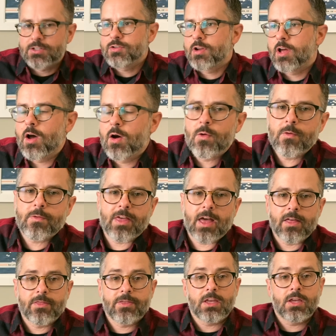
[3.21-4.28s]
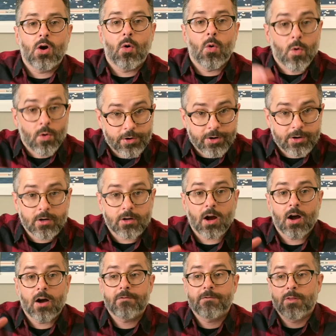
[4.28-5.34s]
know that the order
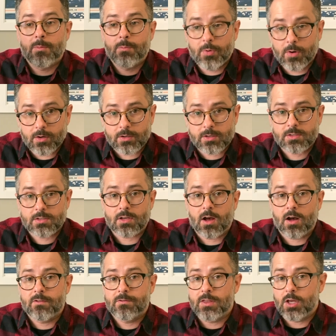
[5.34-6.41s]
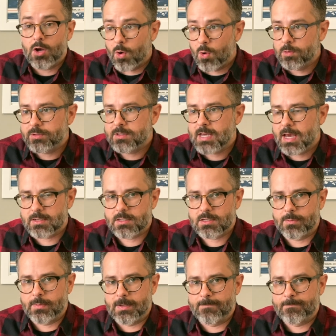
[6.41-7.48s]
of the books of the Old
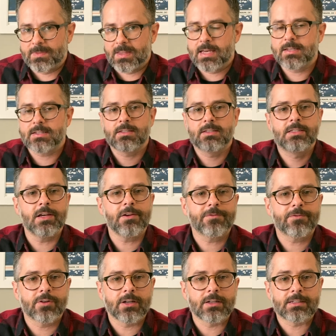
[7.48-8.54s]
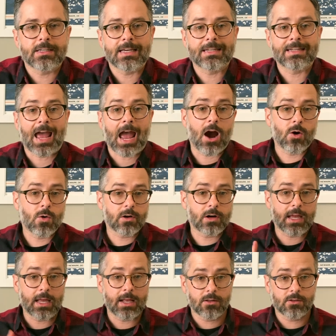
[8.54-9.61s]
Testament is different in our
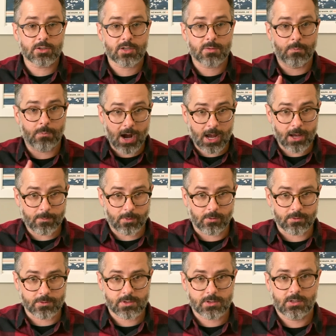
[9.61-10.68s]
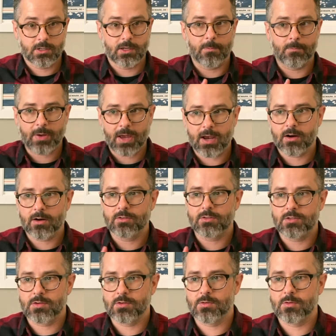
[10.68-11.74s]
English Bibles compared
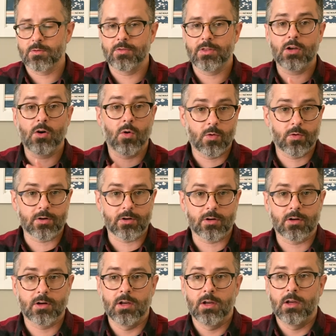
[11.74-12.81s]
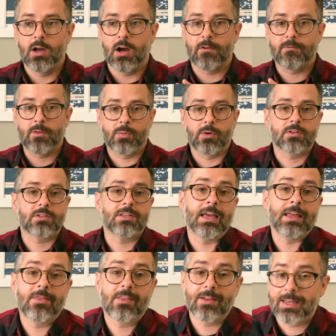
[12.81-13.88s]
to the order of the books
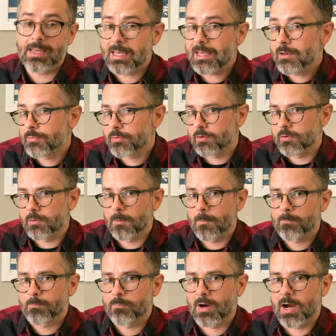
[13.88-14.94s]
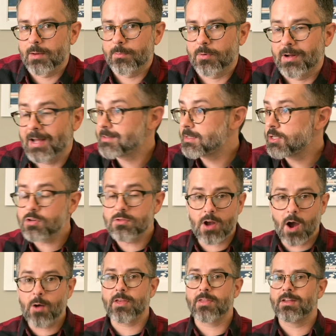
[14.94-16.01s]
in the Hebrew Bible? And did you
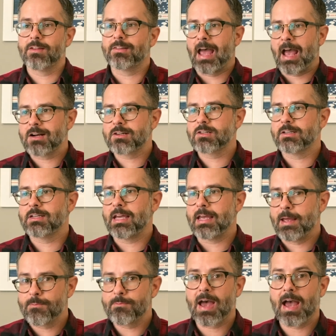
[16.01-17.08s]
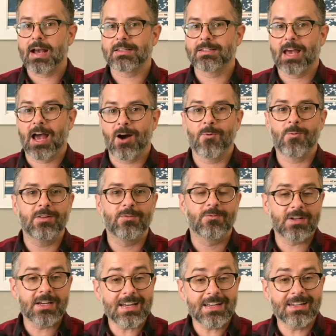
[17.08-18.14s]
know that this actually impacts how we
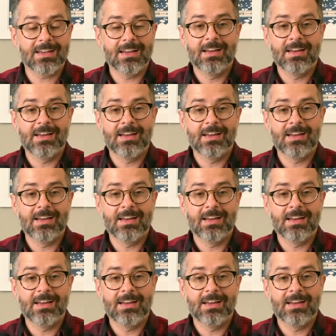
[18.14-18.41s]
read